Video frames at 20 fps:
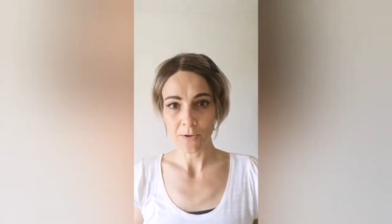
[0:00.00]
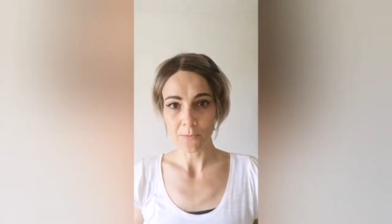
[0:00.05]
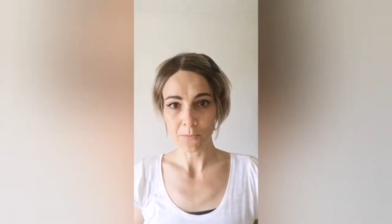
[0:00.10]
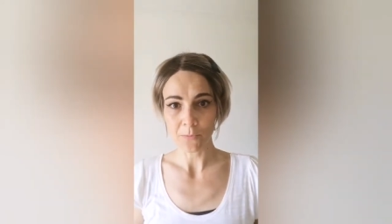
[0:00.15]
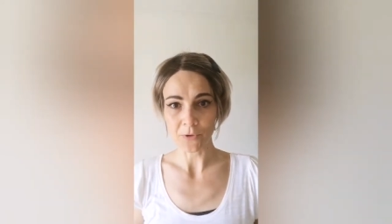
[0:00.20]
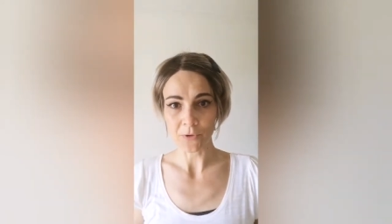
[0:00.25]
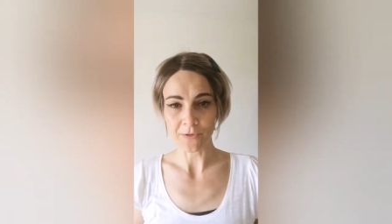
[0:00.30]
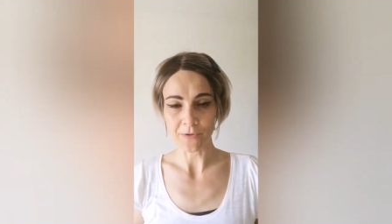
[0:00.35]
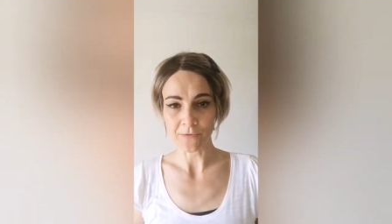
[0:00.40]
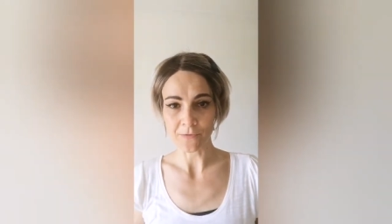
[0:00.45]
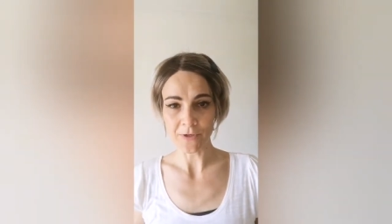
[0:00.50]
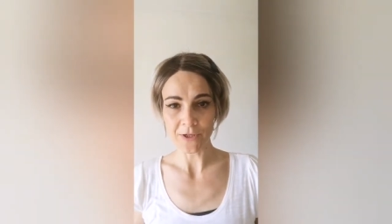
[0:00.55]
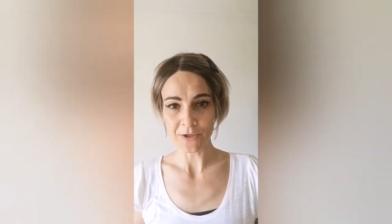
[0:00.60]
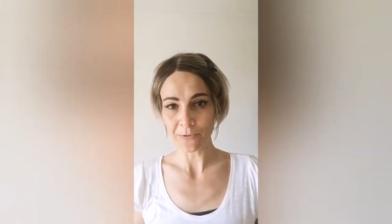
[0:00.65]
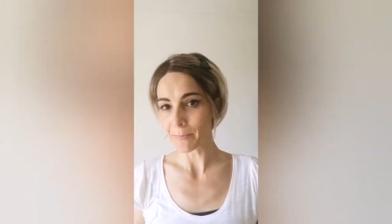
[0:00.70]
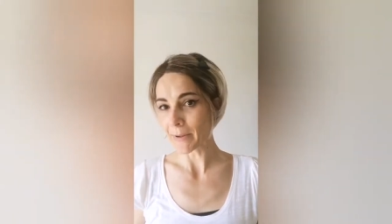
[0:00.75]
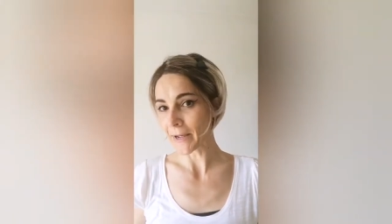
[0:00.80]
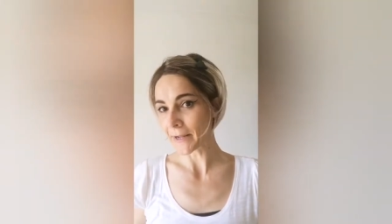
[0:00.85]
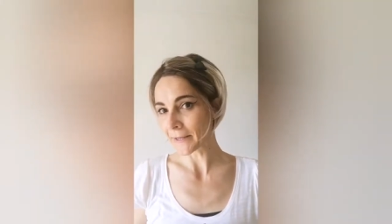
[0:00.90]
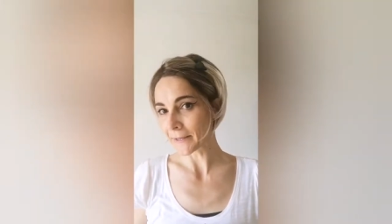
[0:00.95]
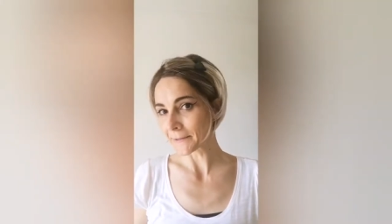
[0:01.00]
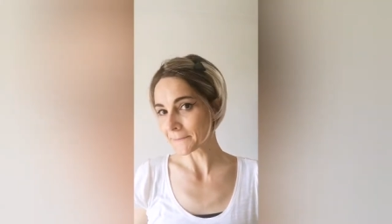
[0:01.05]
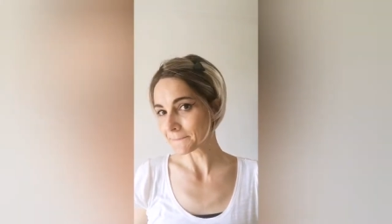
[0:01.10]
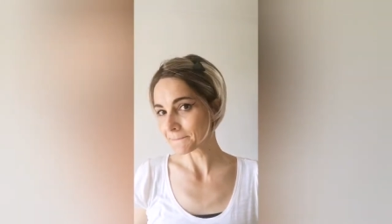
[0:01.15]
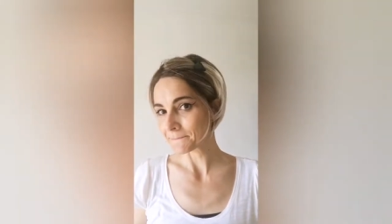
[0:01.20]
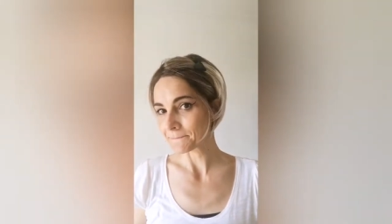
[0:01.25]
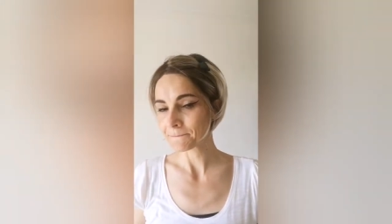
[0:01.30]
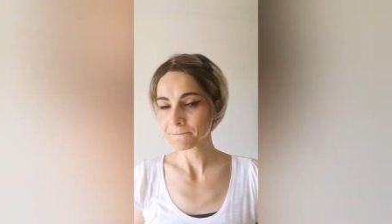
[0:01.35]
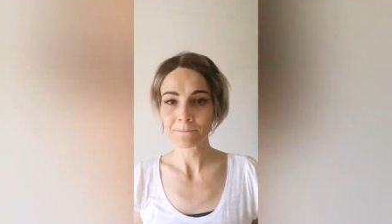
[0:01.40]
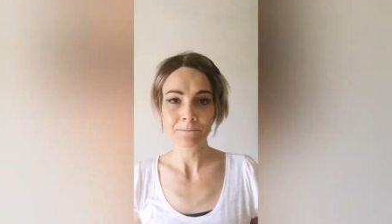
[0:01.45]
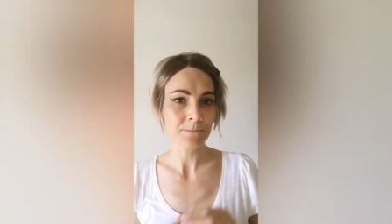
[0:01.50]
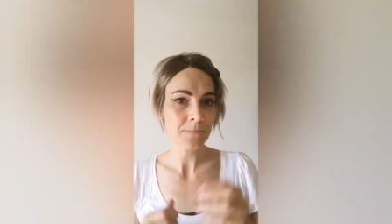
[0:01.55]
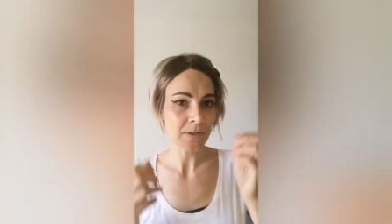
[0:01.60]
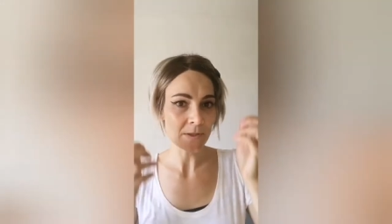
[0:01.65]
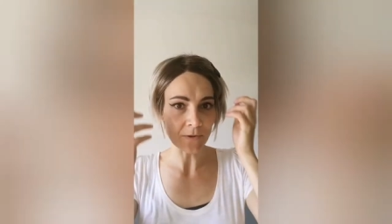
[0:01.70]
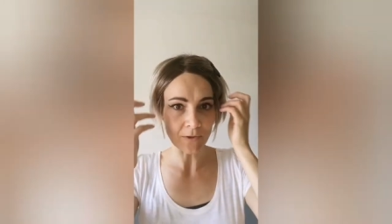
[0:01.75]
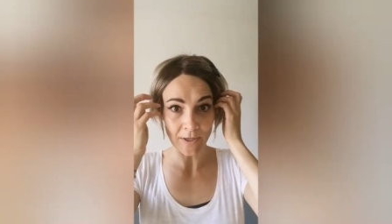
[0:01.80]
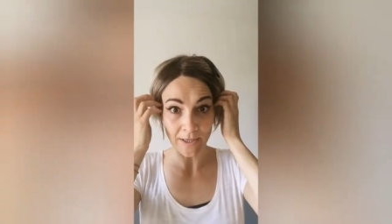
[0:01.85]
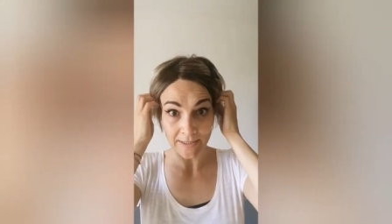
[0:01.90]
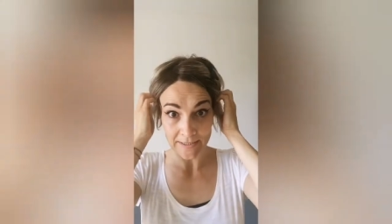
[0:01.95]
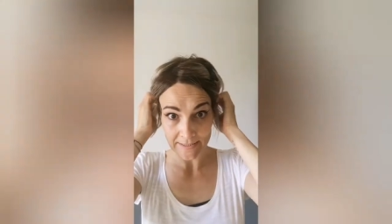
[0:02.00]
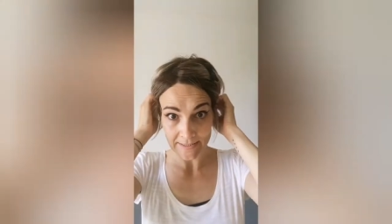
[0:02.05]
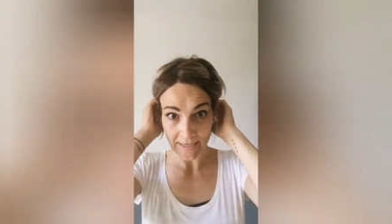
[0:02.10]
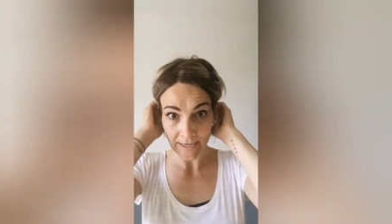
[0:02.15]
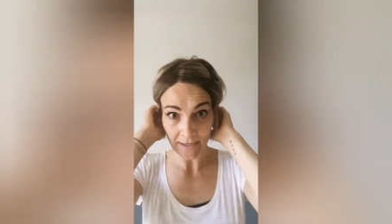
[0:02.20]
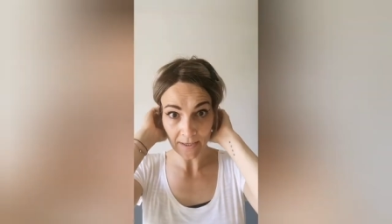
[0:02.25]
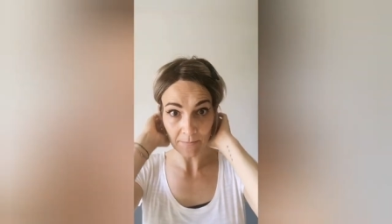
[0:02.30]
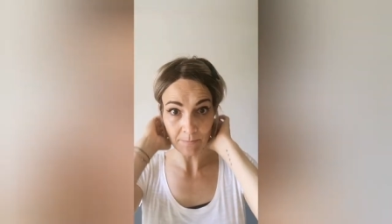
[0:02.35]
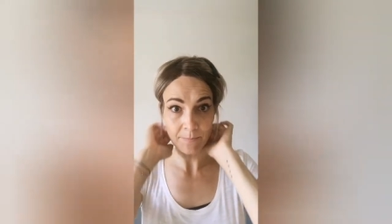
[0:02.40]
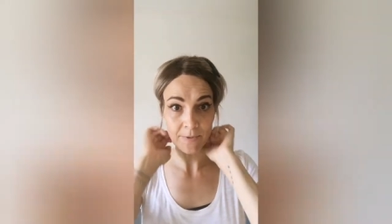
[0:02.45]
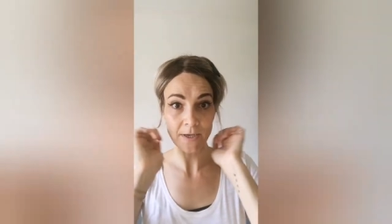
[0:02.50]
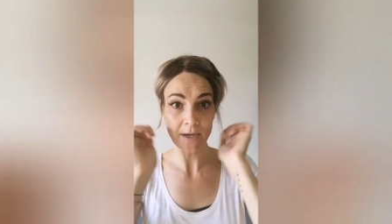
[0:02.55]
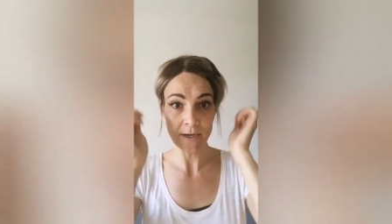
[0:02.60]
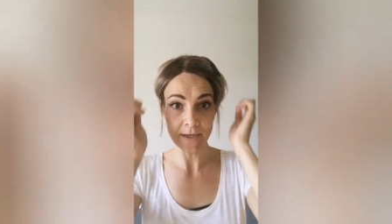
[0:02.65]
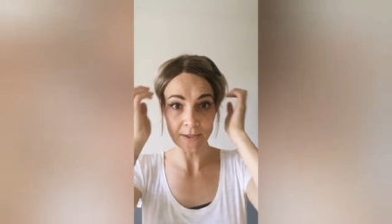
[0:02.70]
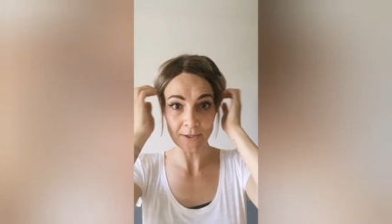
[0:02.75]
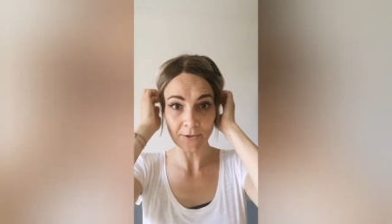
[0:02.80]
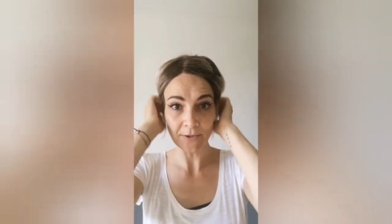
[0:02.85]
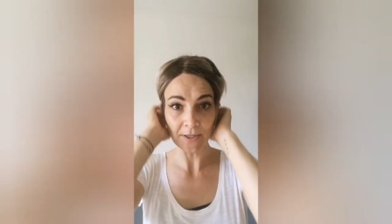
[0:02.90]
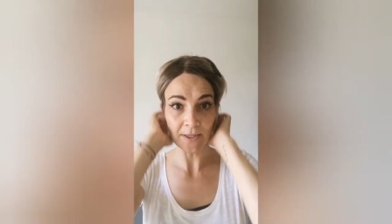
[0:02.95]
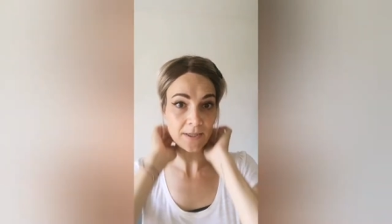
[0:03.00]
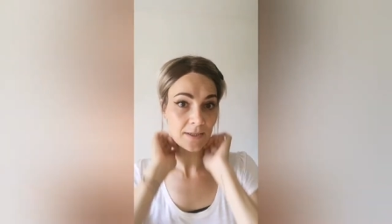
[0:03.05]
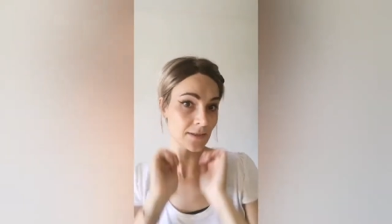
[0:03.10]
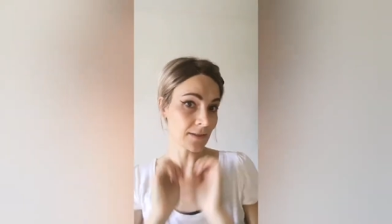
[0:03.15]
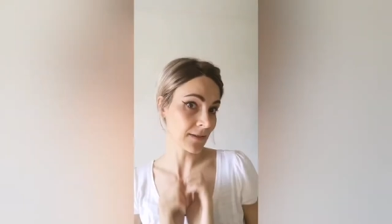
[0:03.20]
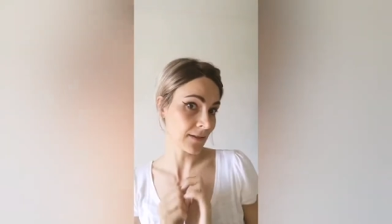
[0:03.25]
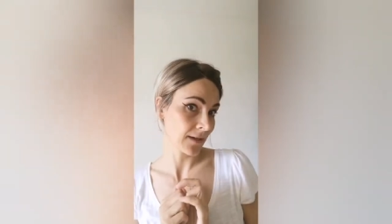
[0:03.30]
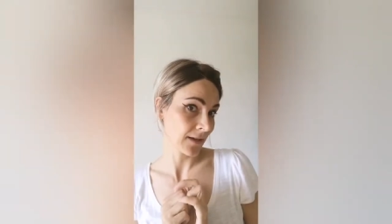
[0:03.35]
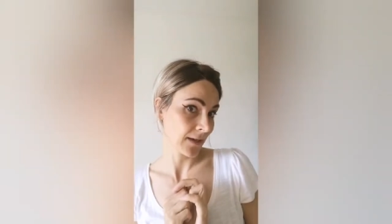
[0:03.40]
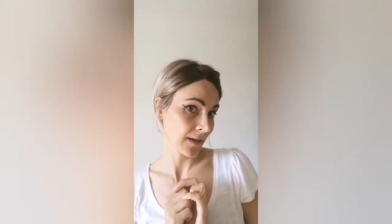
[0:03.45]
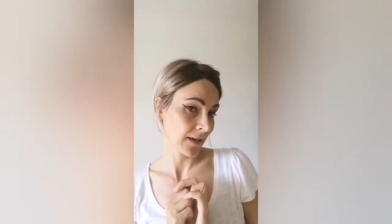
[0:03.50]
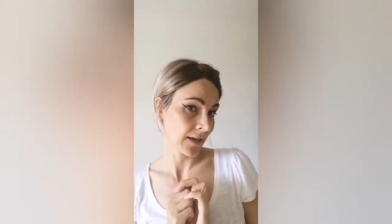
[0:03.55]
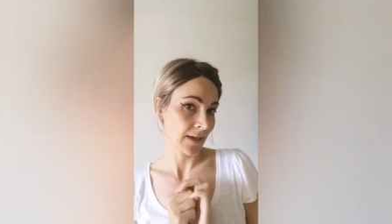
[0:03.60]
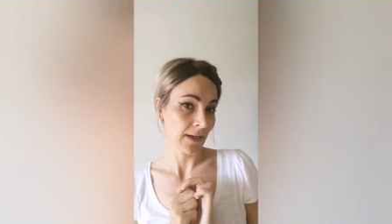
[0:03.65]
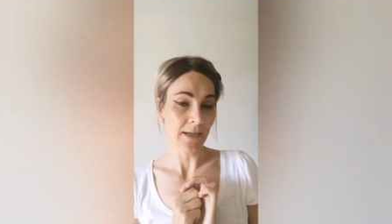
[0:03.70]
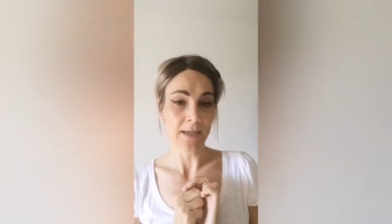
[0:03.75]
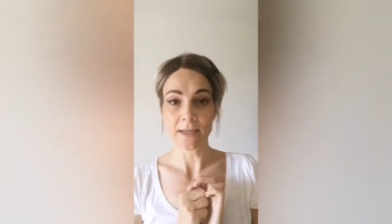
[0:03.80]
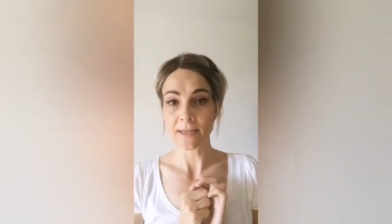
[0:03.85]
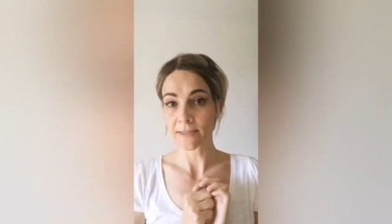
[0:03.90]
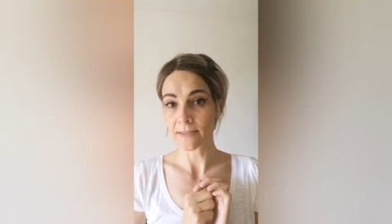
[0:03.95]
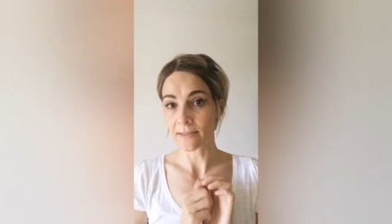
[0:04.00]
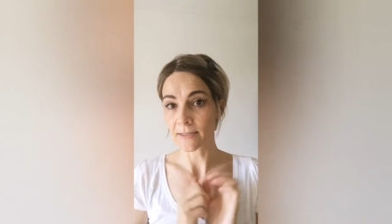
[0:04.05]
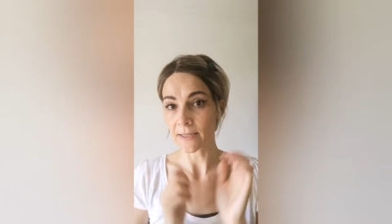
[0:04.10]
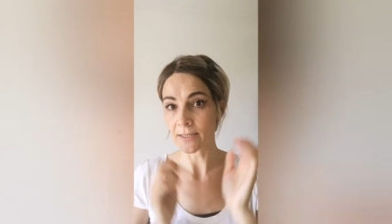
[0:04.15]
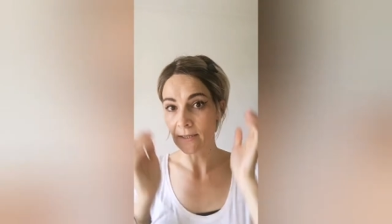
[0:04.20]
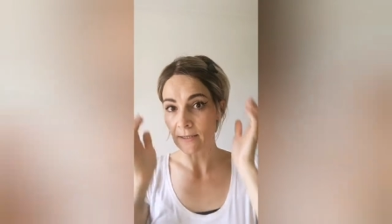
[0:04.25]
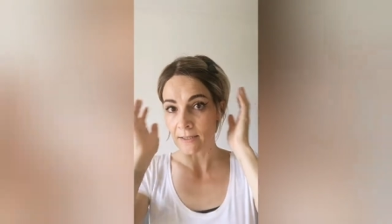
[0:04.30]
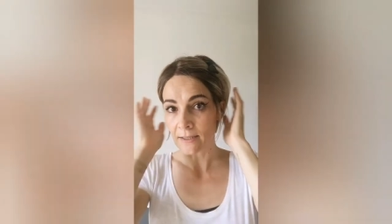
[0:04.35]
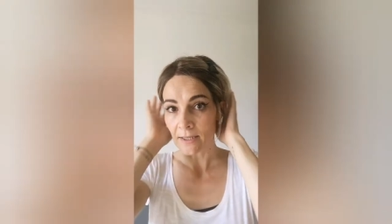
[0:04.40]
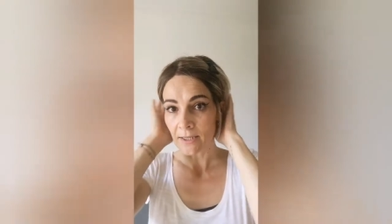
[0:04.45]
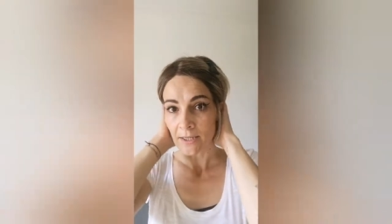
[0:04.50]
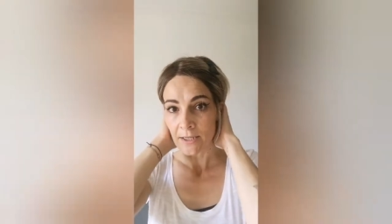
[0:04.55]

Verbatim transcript: put the fringe back, you can tuck it behind your ears easily,